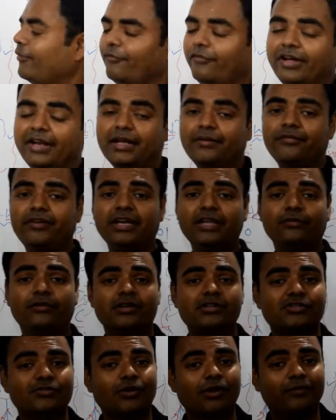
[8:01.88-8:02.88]
whenever you are
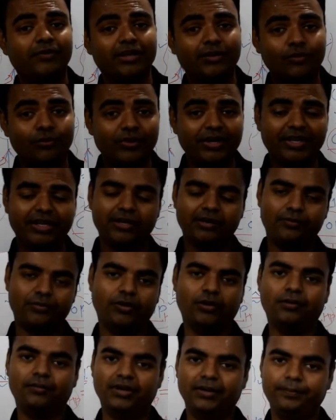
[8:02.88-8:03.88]
solving numerical
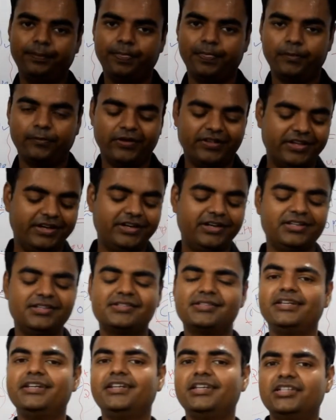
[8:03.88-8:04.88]
problem, whether it is
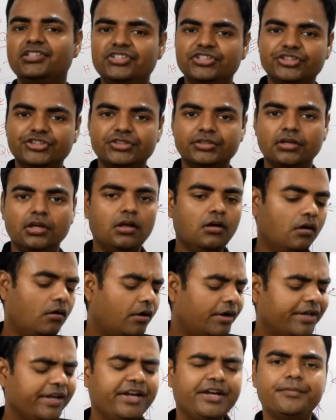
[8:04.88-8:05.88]
heat engine
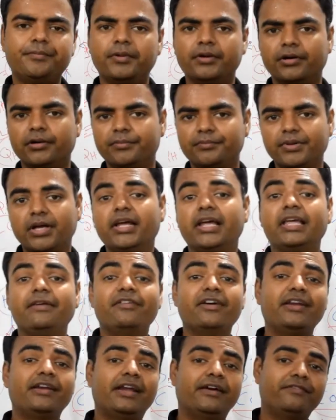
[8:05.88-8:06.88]
or heat pump,
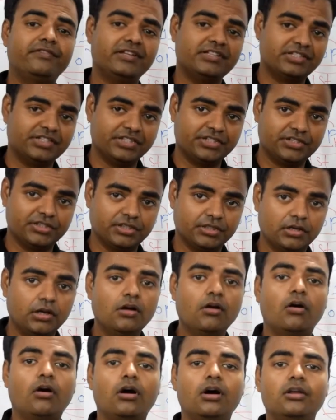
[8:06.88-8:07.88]
even refrigerator,
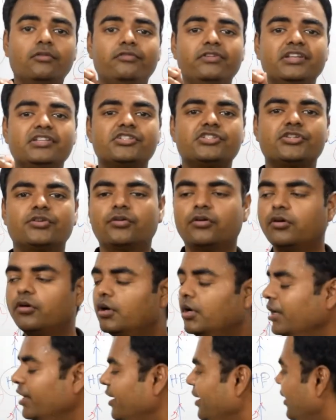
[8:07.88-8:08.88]
always draw
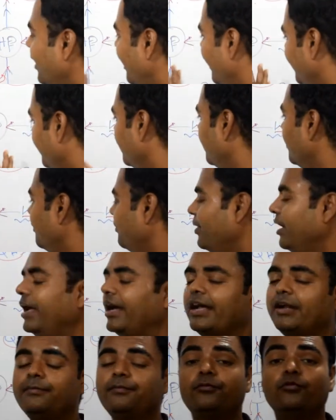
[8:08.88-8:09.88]
diagram
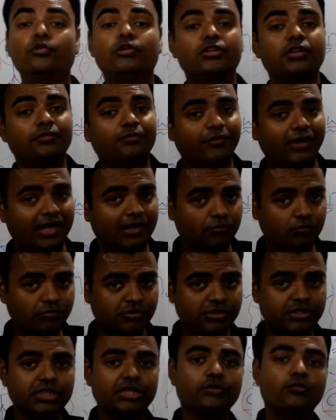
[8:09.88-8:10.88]
and put the
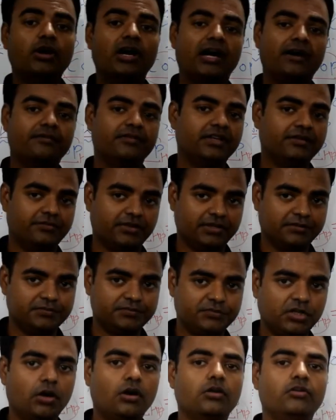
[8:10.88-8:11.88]
values you have given.
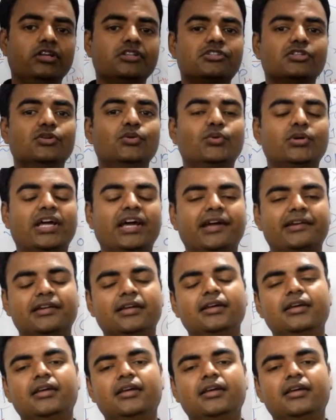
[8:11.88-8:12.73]
Always look at